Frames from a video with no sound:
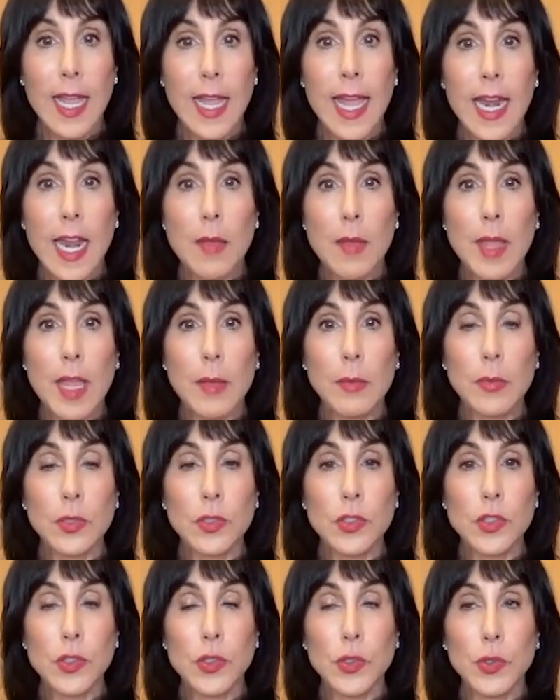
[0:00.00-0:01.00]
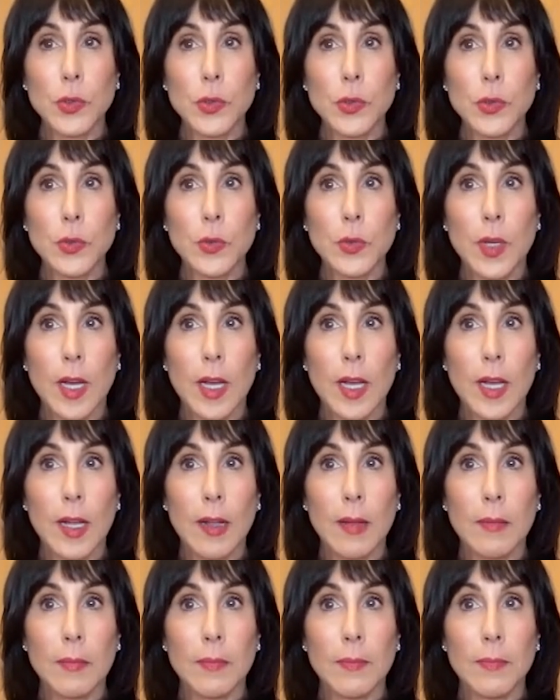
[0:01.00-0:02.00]
And I'm able to
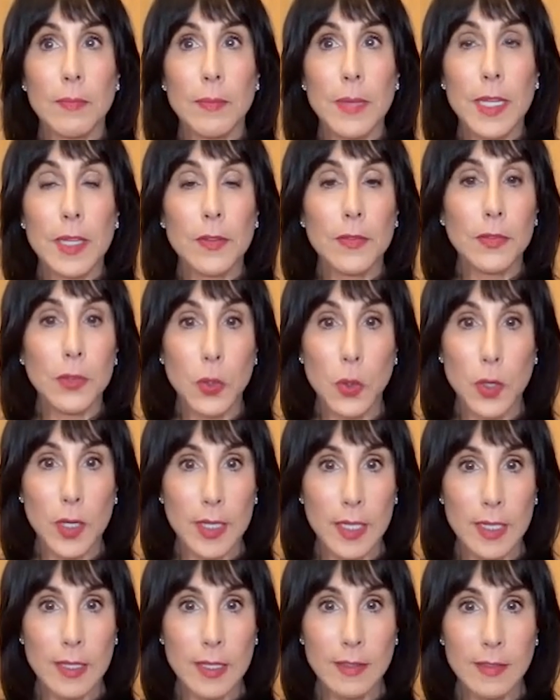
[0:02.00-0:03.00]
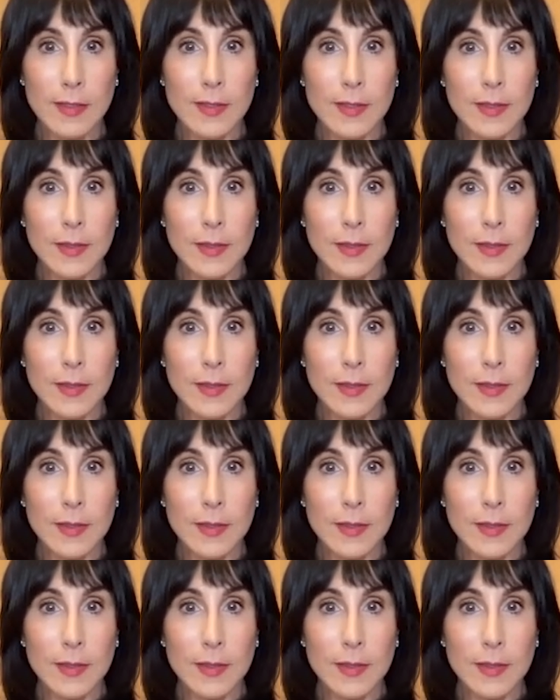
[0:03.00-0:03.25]
um, be in Florida.